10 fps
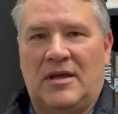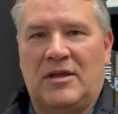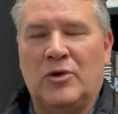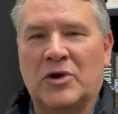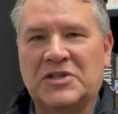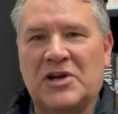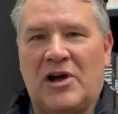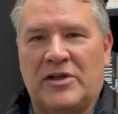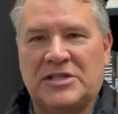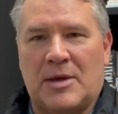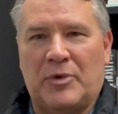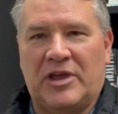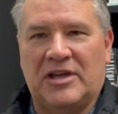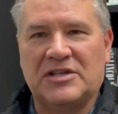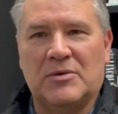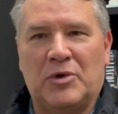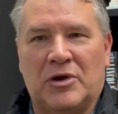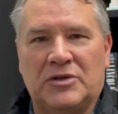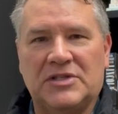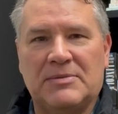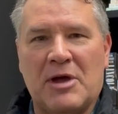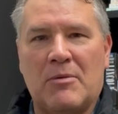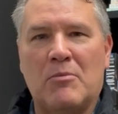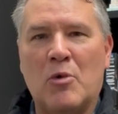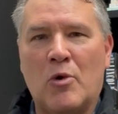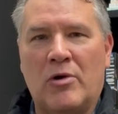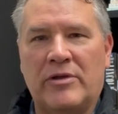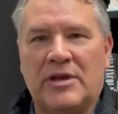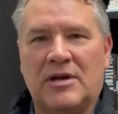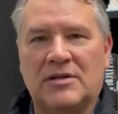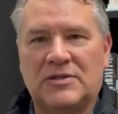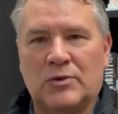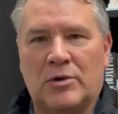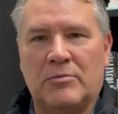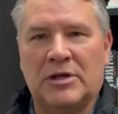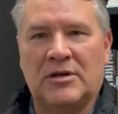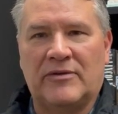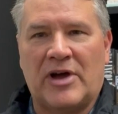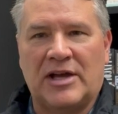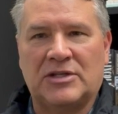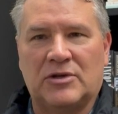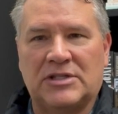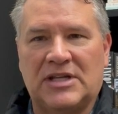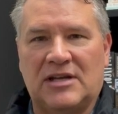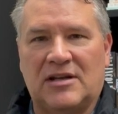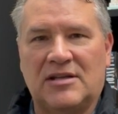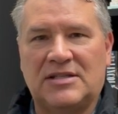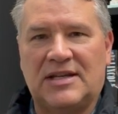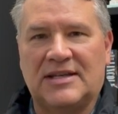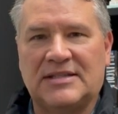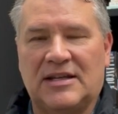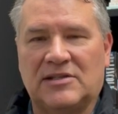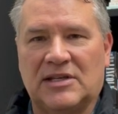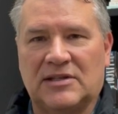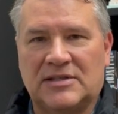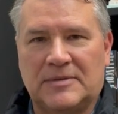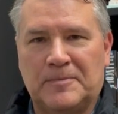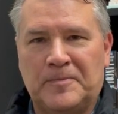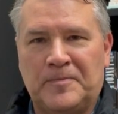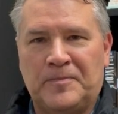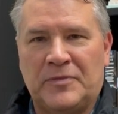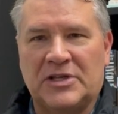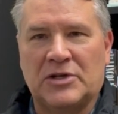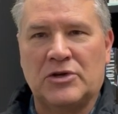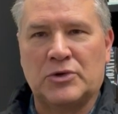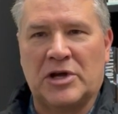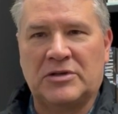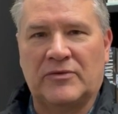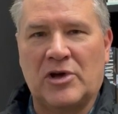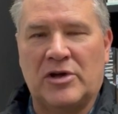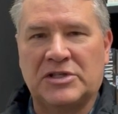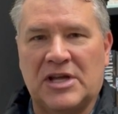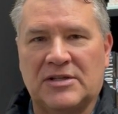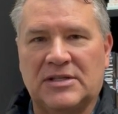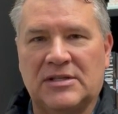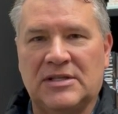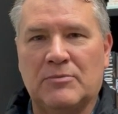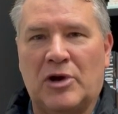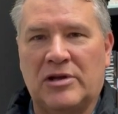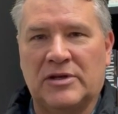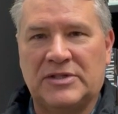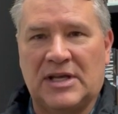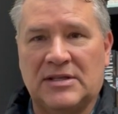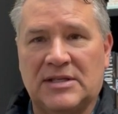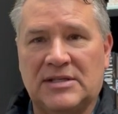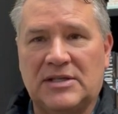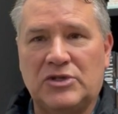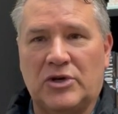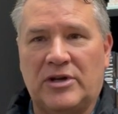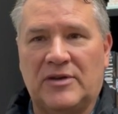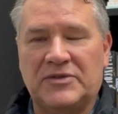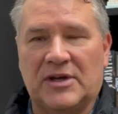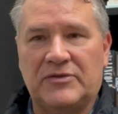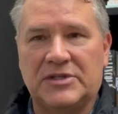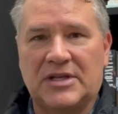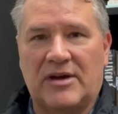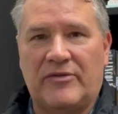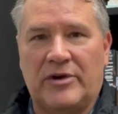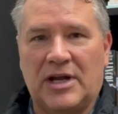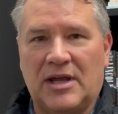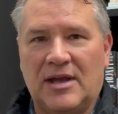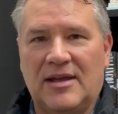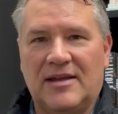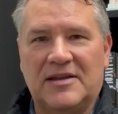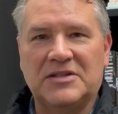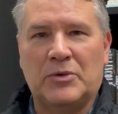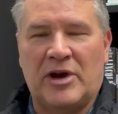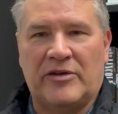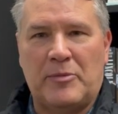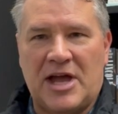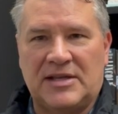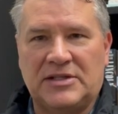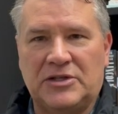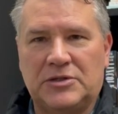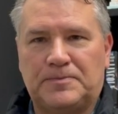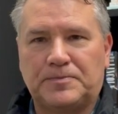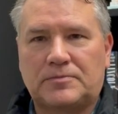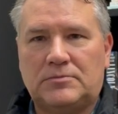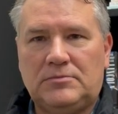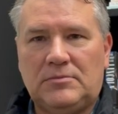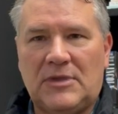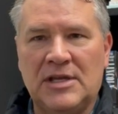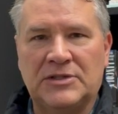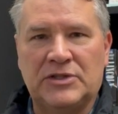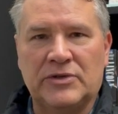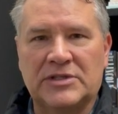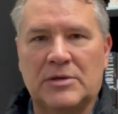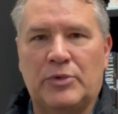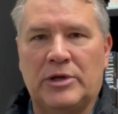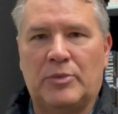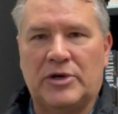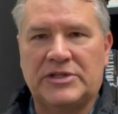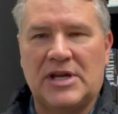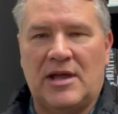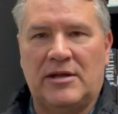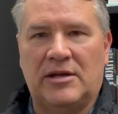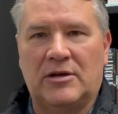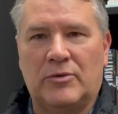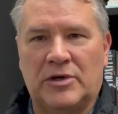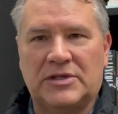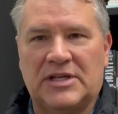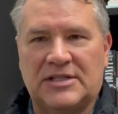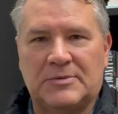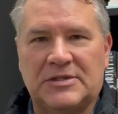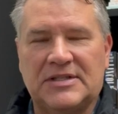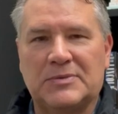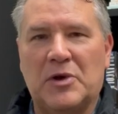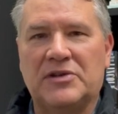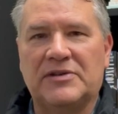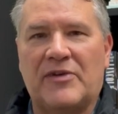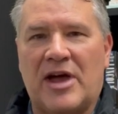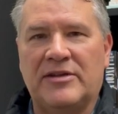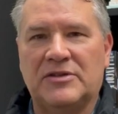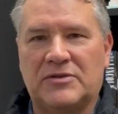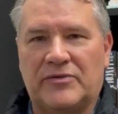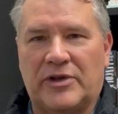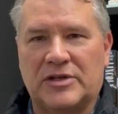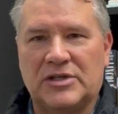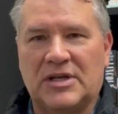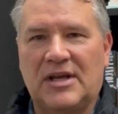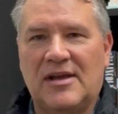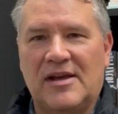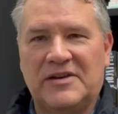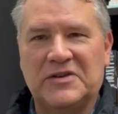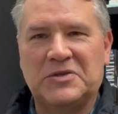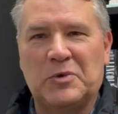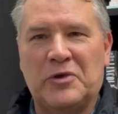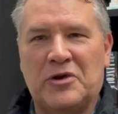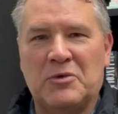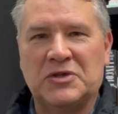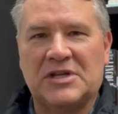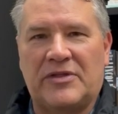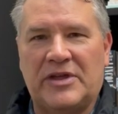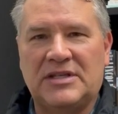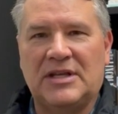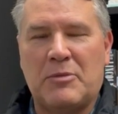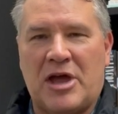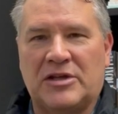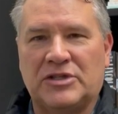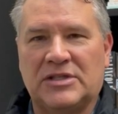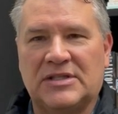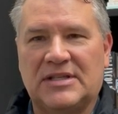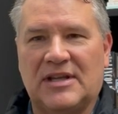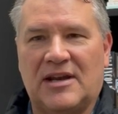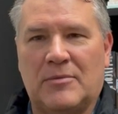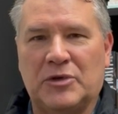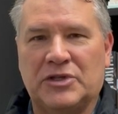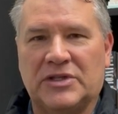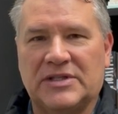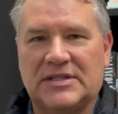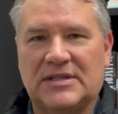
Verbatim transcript: York's college application approach is about more than an assortment of high-stress deadlines, tests, and essays. As our Director of College Counseling, Dean Partlow, says, it is a journey of self-discovery. It is a rite of passage, and students complete personality and career assessments as well as a values reflection to explore their most authentic passions and ambitions.